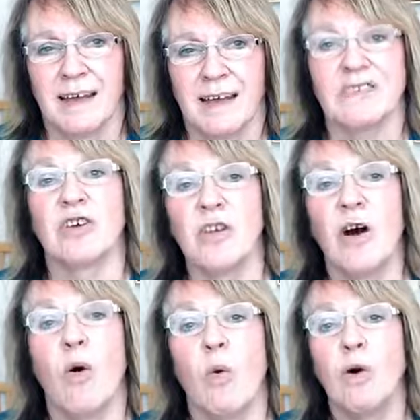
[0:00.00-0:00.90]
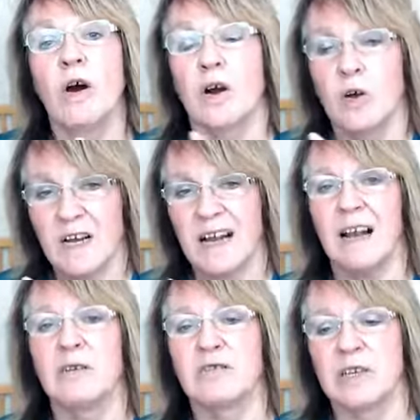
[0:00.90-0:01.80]
Now, to not work
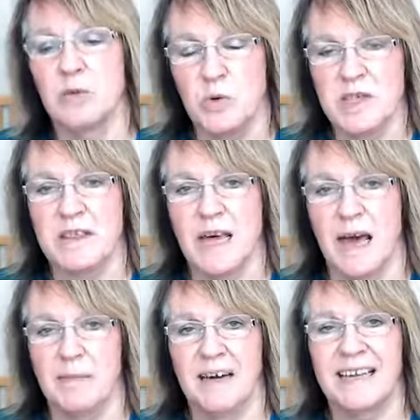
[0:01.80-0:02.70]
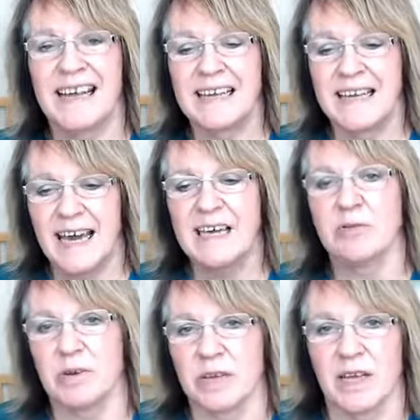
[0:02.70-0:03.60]
closely with them and
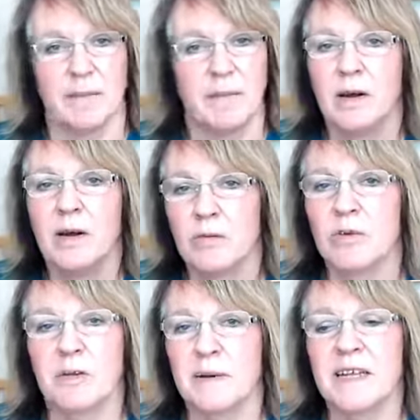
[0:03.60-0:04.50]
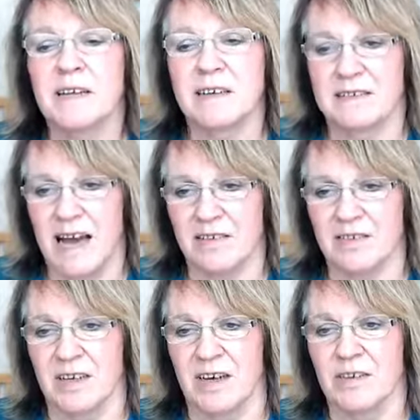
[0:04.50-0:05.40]
engage with them would have been a
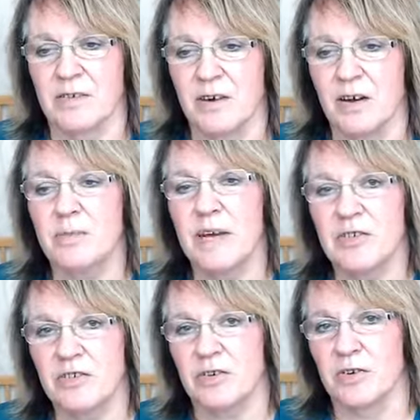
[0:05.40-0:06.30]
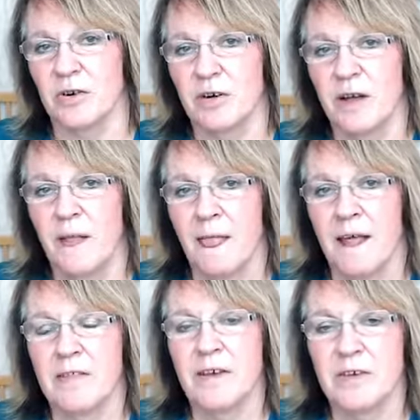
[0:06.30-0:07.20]
disaster. You've got to make sure
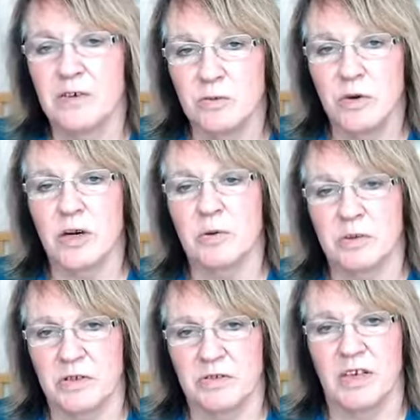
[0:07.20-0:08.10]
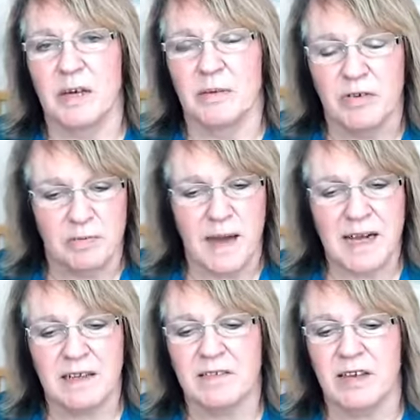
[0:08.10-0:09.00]
that you work with the team,
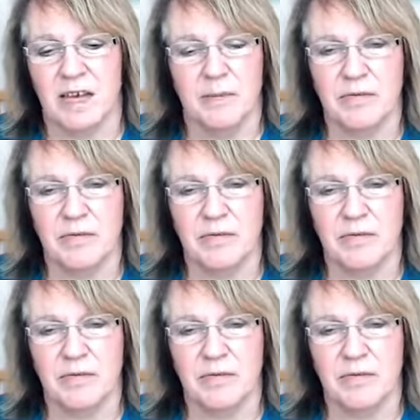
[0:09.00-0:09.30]
respect the team.